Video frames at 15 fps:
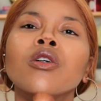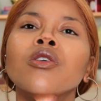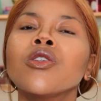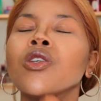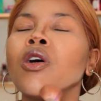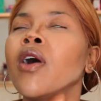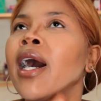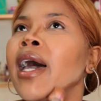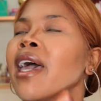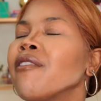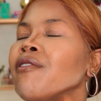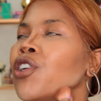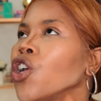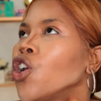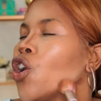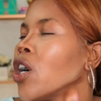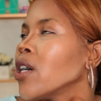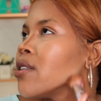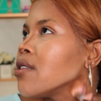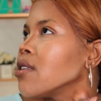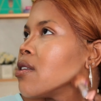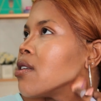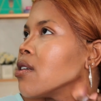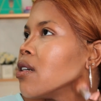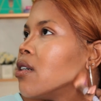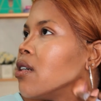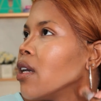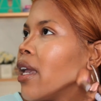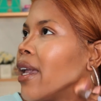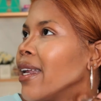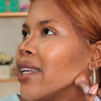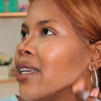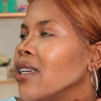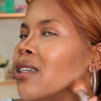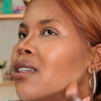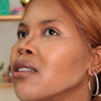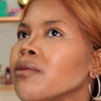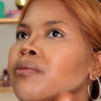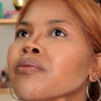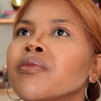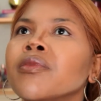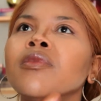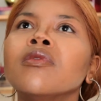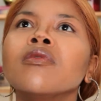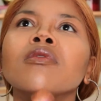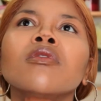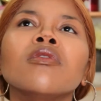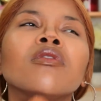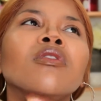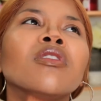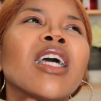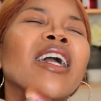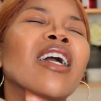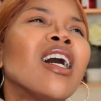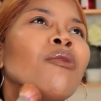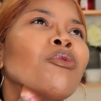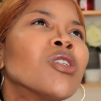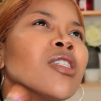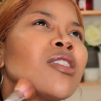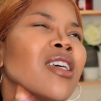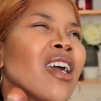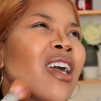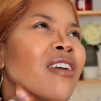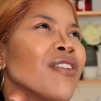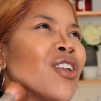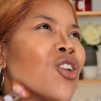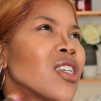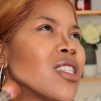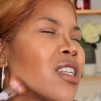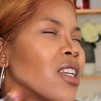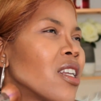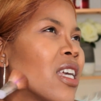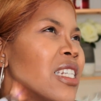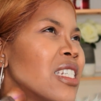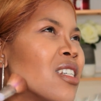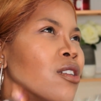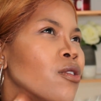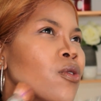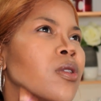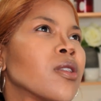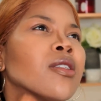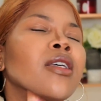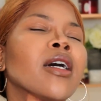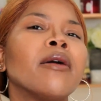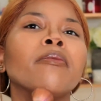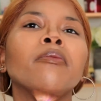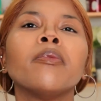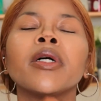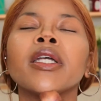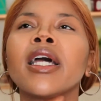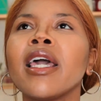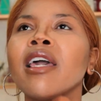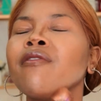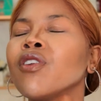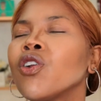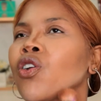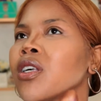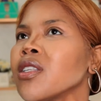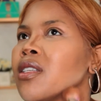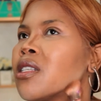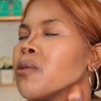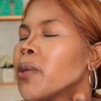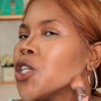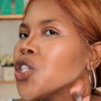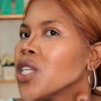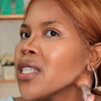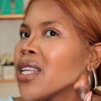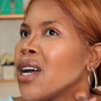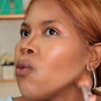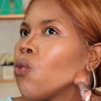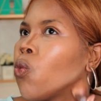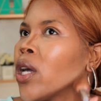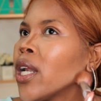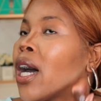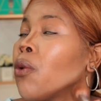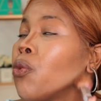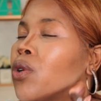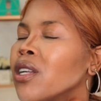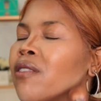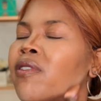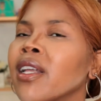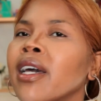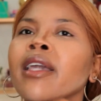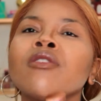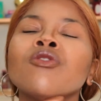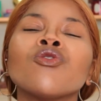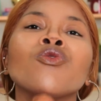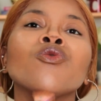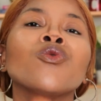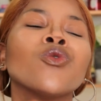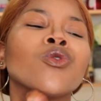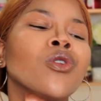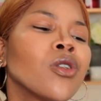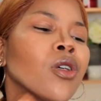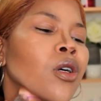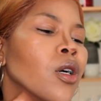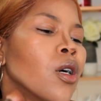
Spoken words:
So I haven't lost any, like I wouldn't say I haven't lost any, I did lose some, but I haven't lost as much as what I would have liked to lose.